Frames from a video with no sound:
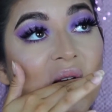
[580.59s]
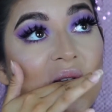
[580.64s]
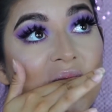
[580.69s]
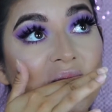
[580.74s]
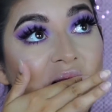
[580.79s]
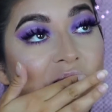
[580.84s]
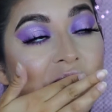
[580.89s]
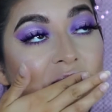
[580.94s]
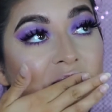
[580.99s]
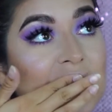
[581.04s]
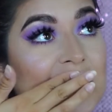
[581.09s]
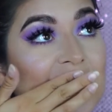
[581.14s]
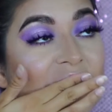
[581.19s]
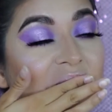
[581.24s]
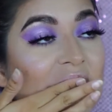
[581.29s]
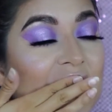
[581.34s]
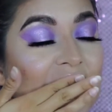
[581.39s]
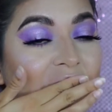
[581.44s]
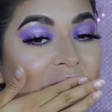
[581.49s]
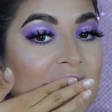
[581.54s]
since
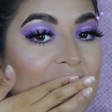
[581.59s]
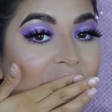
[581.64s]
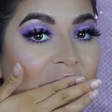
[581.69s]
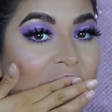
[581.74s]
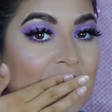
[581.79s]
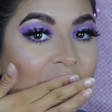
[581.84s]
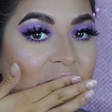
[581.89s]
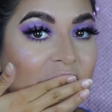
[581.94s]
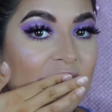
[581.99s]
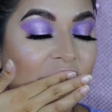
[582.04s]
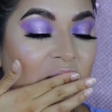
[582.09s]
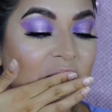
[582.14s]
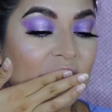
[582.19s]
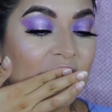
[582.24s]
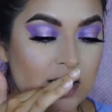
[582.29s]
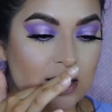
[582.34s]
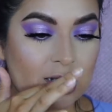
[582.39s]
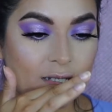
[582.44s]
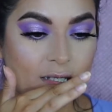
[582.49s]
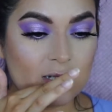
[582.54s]
I have
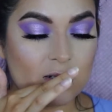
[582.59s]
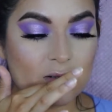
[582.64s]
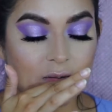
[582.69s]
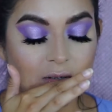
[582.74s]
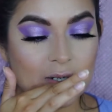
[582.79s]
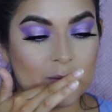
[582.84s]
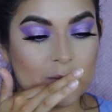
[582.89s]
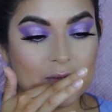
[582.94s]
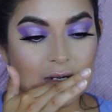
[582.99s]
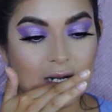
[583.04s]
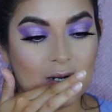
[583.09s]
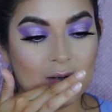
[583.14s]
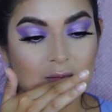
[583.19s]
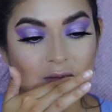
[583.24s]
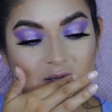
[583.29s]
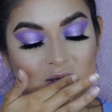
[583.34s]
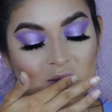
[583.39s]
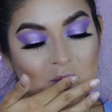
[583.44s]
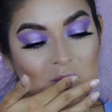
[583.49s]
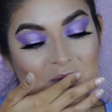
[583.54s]
scrubbed off
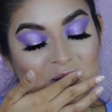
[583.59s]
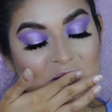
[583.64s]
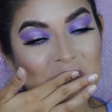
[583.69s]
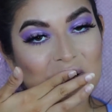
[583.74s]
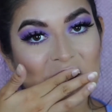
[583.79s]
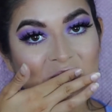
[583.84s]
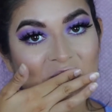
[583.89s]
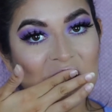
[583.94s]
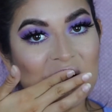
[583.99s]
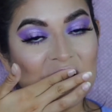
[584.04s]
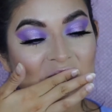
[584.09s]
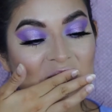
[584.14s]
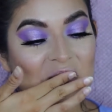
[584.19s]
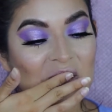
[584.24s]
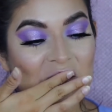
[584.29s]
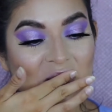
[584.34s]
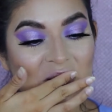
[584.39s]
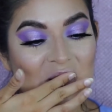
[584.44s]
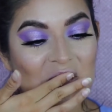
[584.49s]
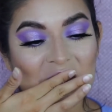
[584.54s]
some
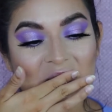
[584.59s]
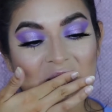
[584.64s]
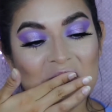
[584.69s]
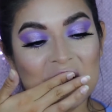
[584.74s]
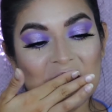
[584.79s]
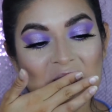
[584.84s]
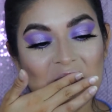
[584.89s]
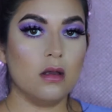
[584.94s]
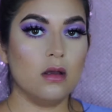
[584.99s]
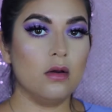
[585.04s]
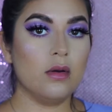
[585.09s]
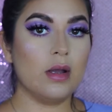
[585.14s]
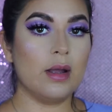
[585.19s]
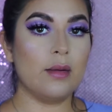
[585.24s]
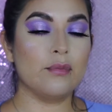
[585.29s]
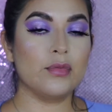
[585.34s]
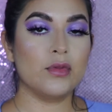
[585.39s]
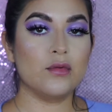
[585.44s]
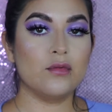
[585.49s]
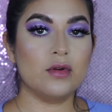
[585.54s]
skin. Okay,
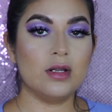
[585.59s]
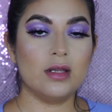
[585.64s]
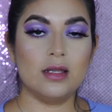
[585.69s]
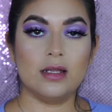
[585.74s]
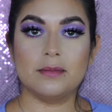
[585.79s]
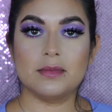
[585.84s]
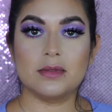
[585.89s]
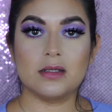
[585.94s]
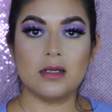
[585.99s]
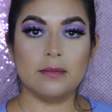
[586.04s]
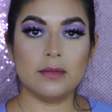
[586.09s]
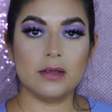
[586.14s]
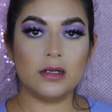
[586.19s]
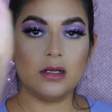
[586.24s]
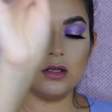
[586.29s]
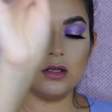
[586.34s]
for lips, I'm gonna